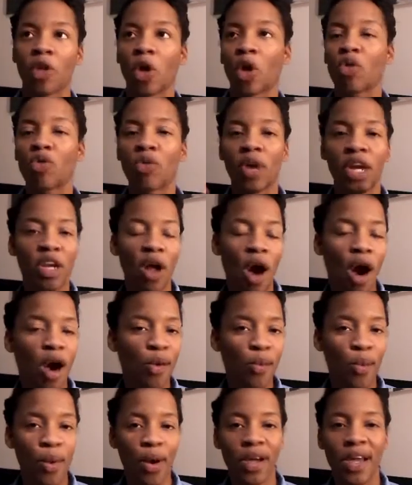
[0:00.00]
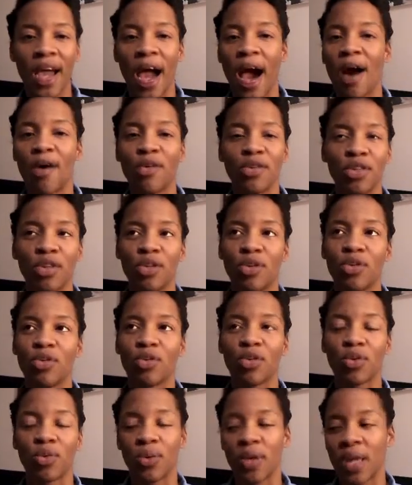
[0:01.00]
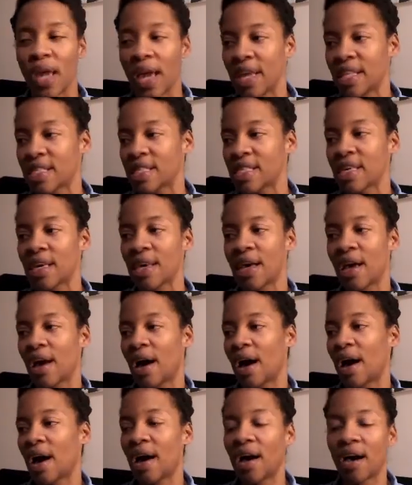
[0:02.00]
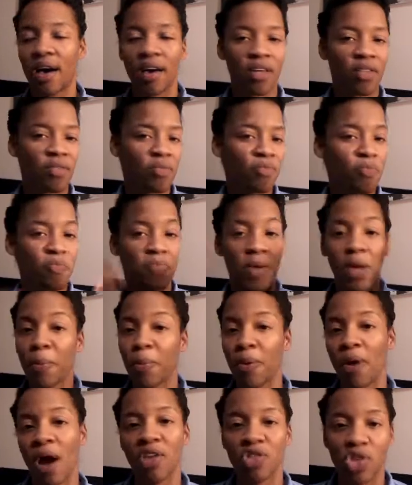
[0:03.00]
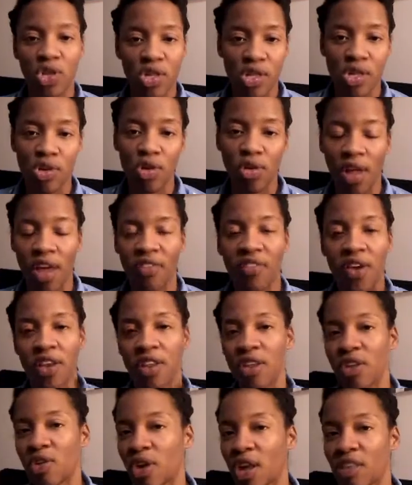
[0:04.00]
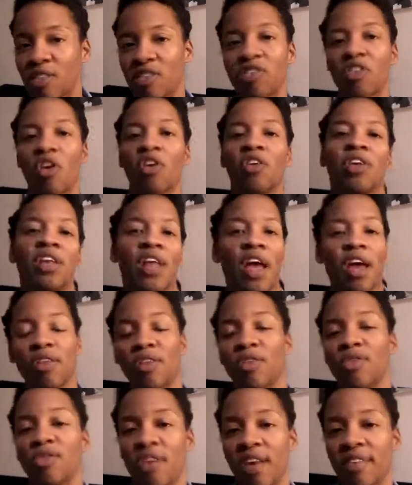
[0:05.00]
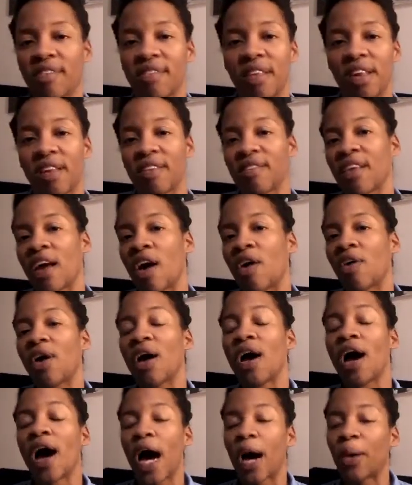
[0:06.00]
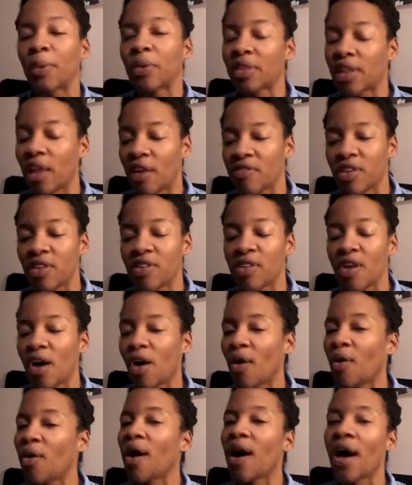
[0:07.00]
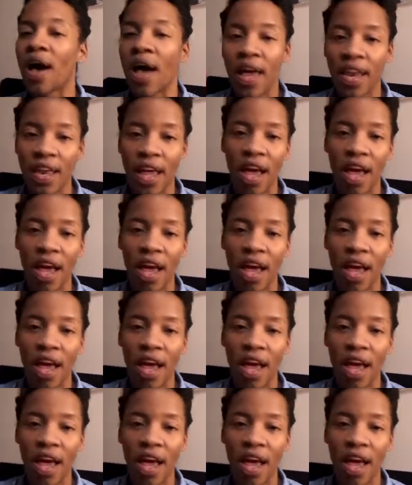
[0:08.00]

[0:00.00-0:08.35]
great artwork? How do you create big projects in your life. How do you get started? How do you test things out? I would love to know, and